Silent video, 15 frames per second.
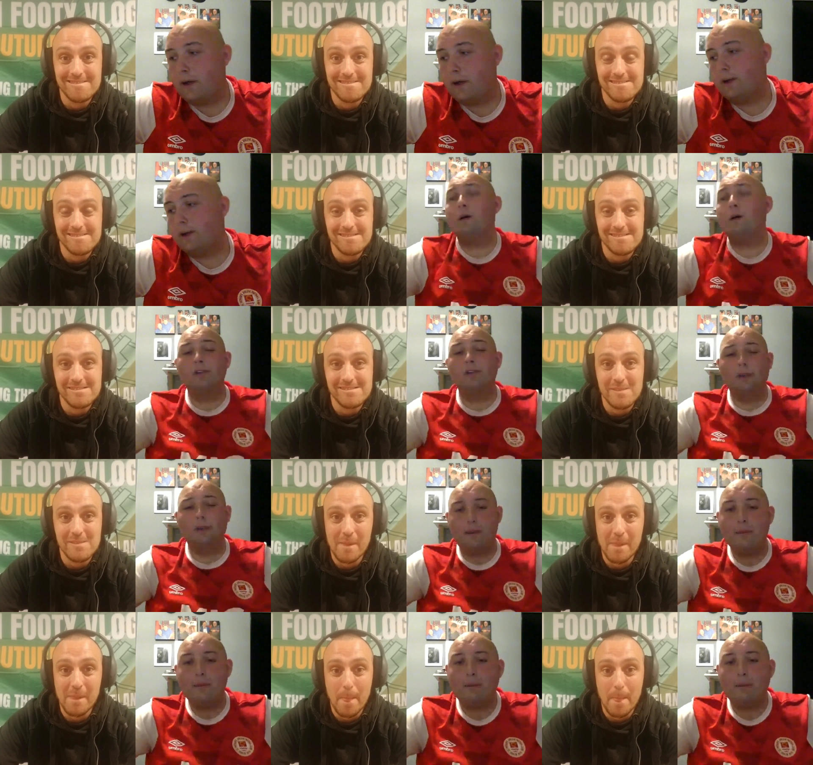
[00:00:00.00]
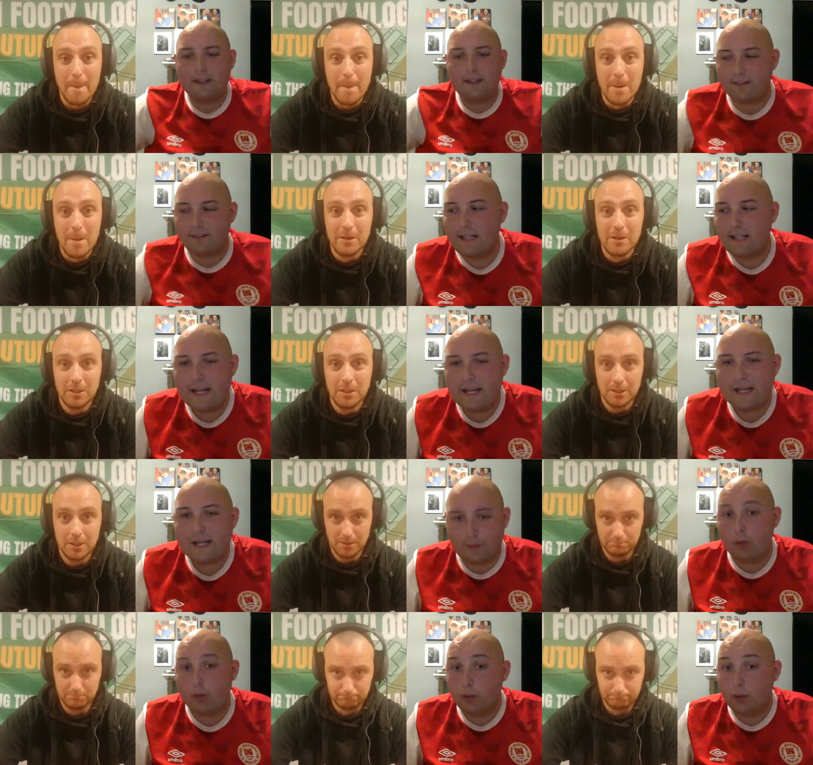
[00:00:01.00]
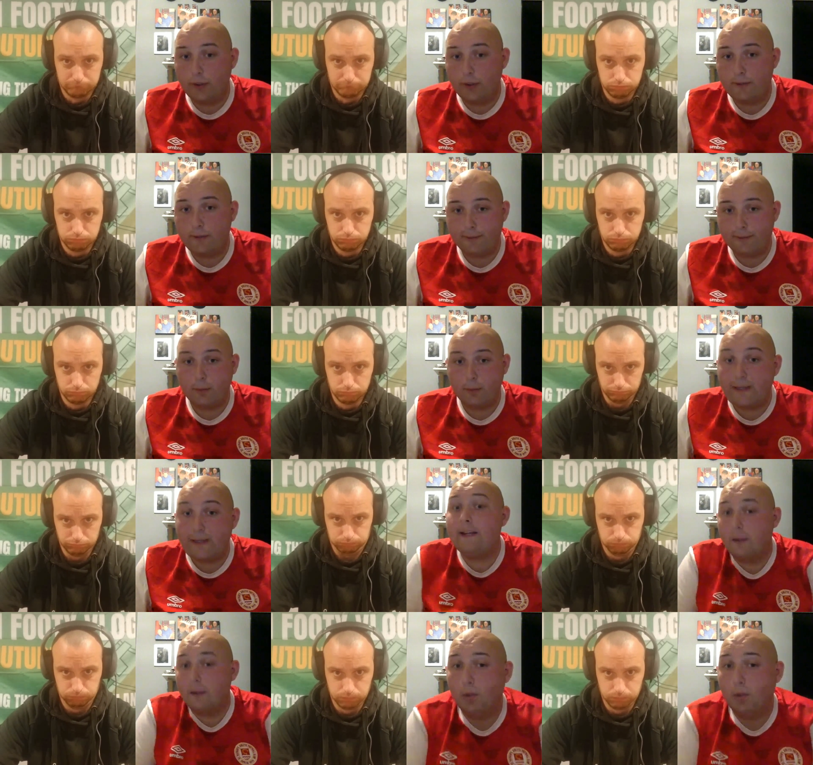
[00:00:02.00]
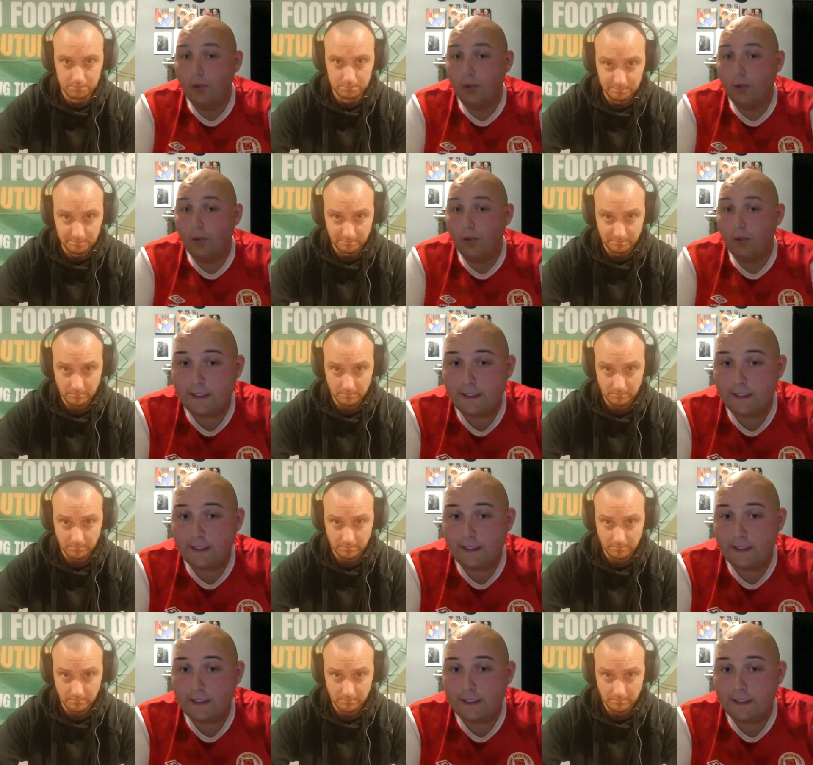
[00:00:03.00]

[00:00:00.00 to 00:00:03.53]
Speaker 1: for thousands of people, this league is our life. We need to